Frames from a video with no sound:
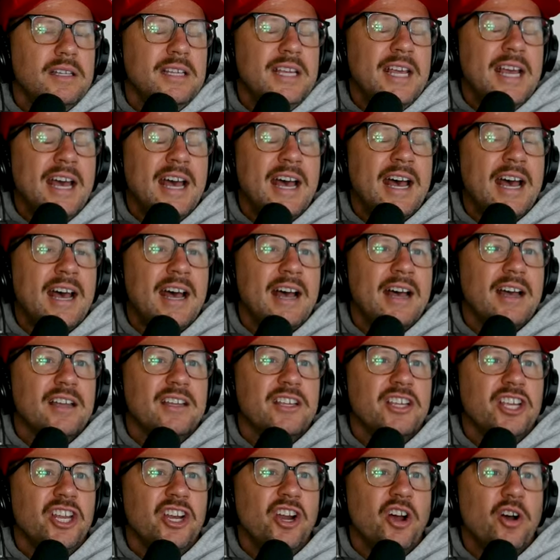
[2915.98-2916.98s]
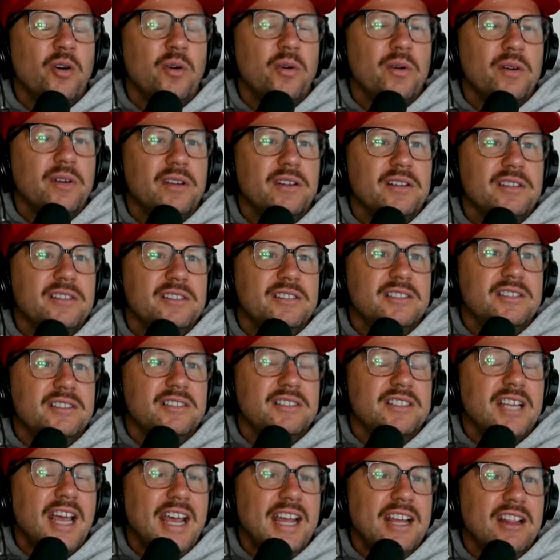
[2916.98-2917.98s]
Yeah, you know,
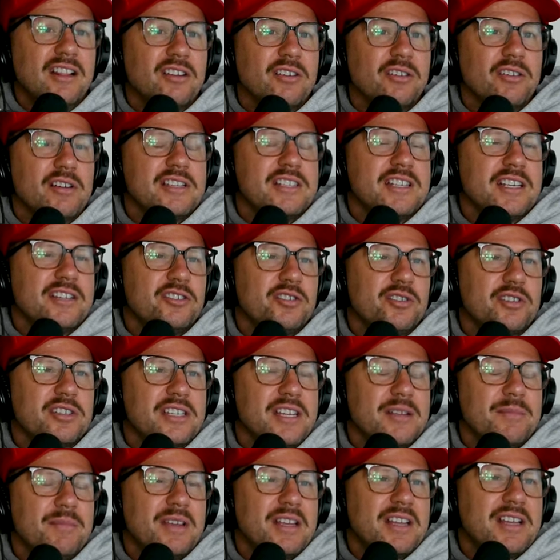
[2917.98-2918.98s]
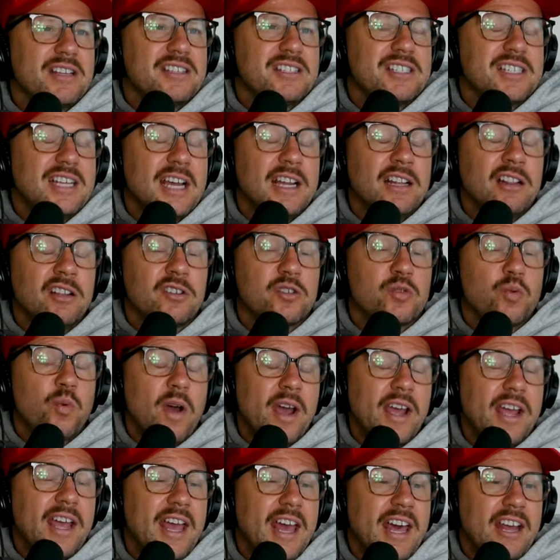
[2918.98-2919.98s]
Taylor is interesting because Taylor's
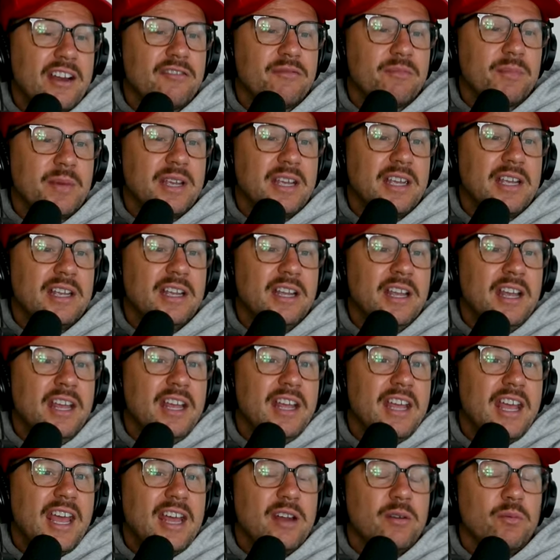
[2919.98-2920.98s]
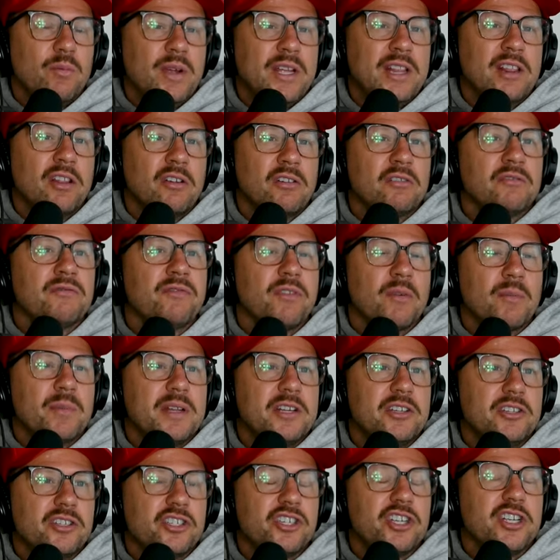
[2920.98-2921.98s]
way ahead of me. And we learned from
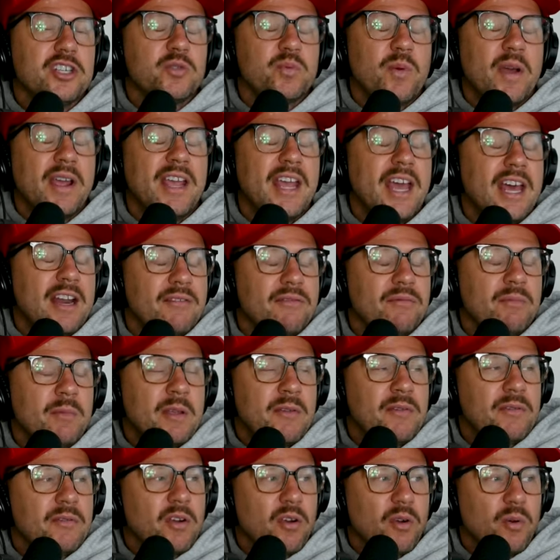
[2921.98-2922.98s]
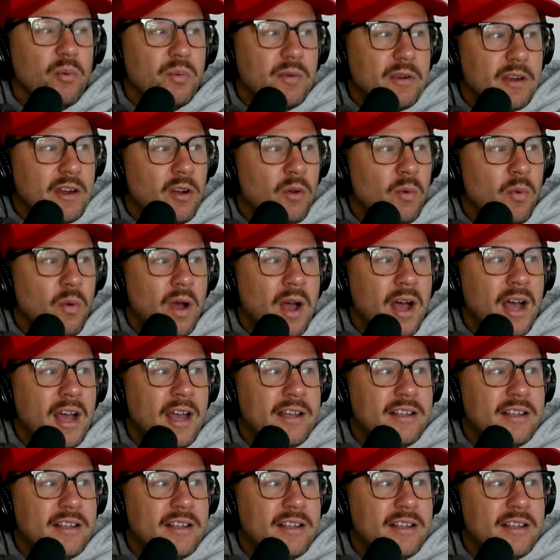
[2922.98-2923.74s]
each. She's way ahead of me career-wise.